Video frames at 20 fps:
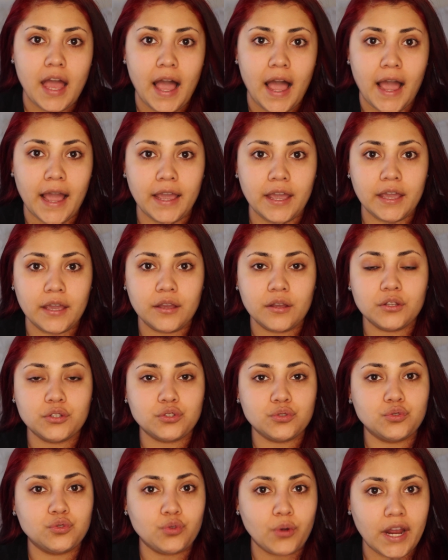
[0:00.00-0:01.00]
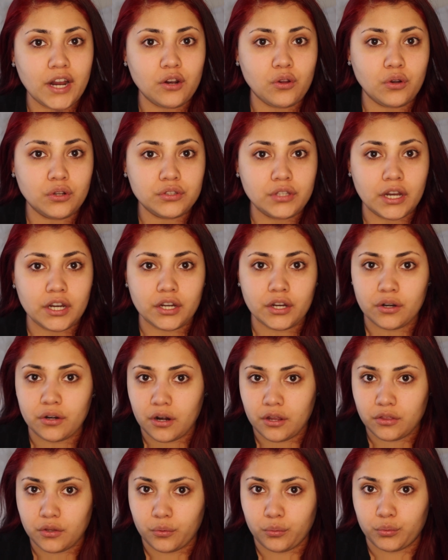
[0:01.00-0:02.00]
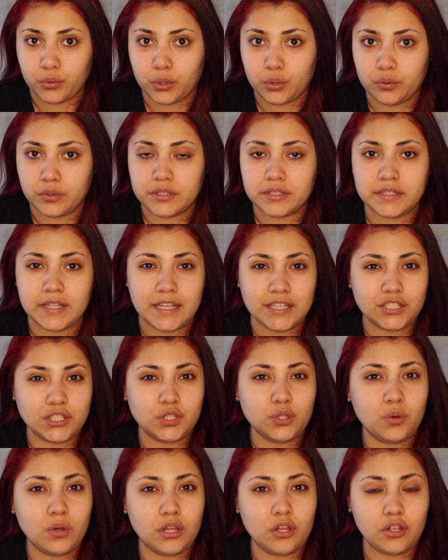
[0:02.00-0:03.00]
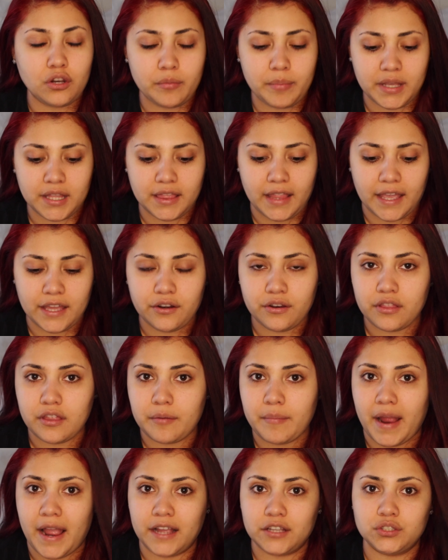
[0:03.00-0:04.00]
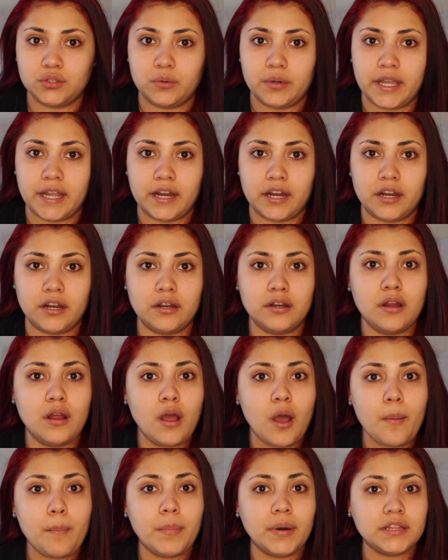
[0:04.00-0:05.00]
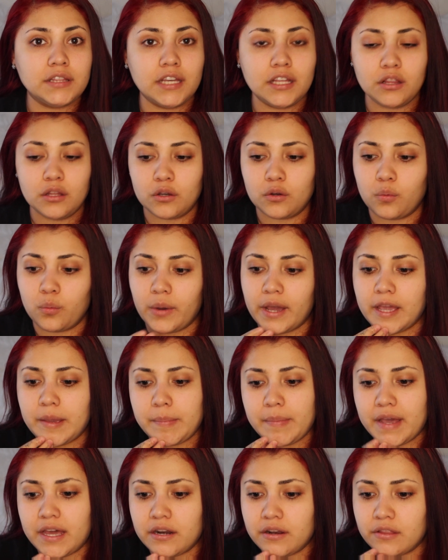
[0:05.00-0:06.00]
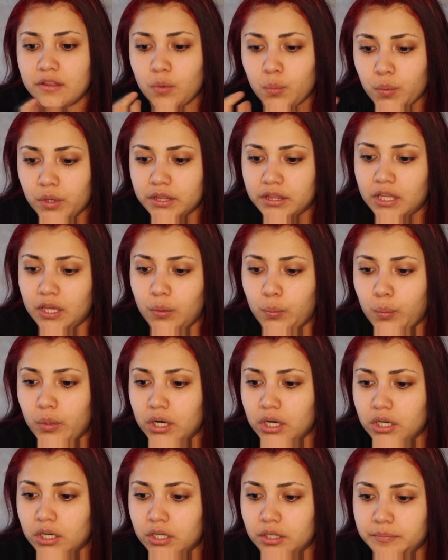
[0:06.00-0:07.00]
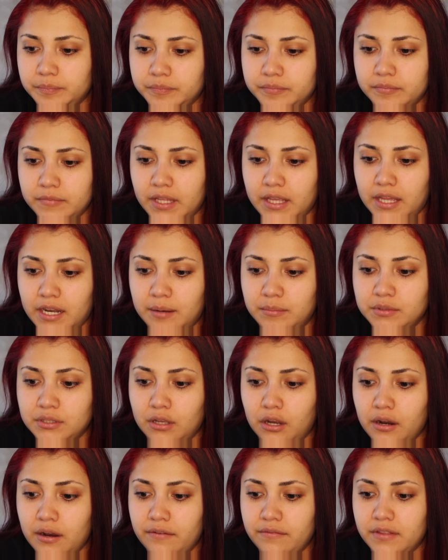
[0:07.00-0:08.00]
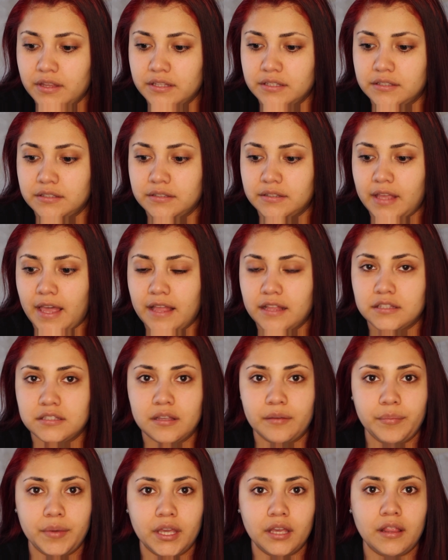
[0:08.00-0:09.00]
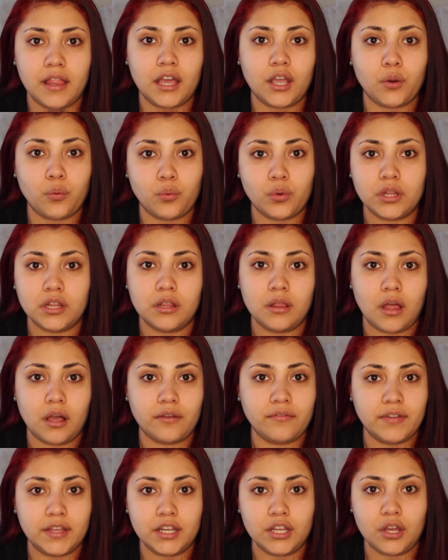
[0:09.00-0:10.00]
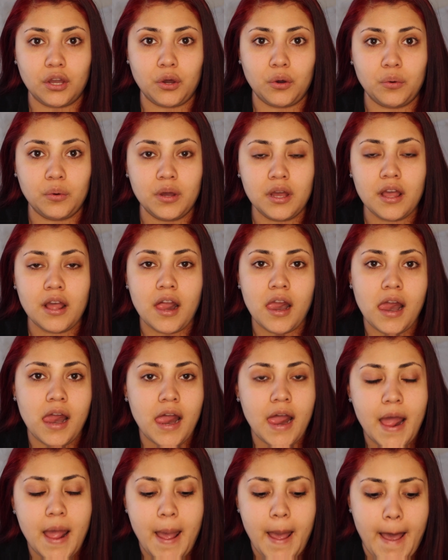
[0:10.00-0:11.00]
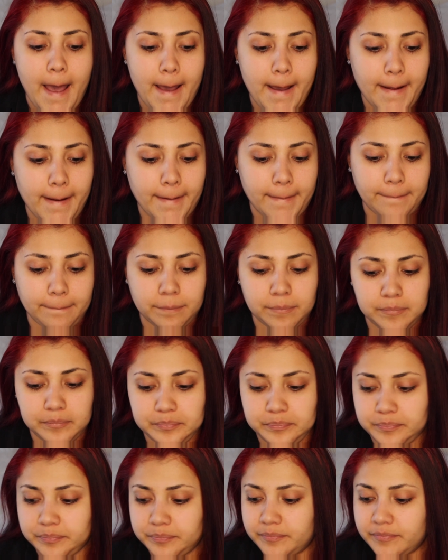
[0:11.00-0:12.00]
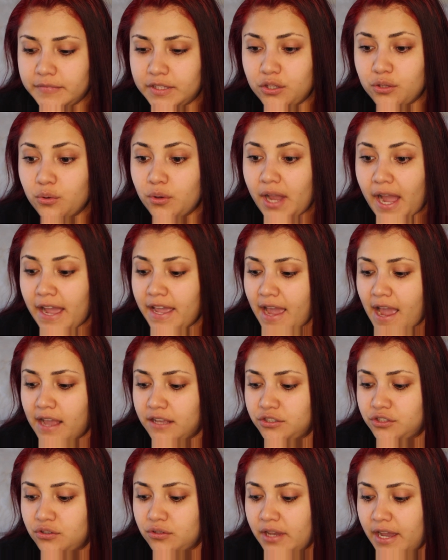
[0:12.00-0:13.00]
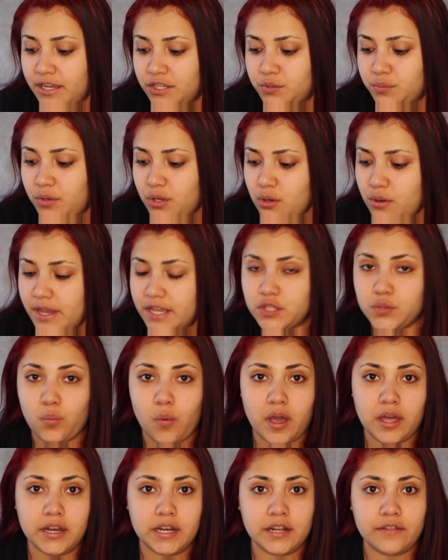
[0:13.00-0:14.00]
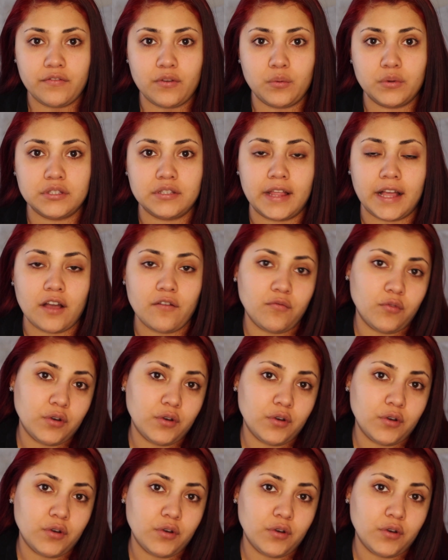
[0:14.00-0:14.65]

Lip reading: I try to go darker on the roots. They still a little bit lighter than my actual hair, but they look way better than what they were. And I'm sorry if this ends up being like a really long video. I asked you guys what you guys wanted, if it was like a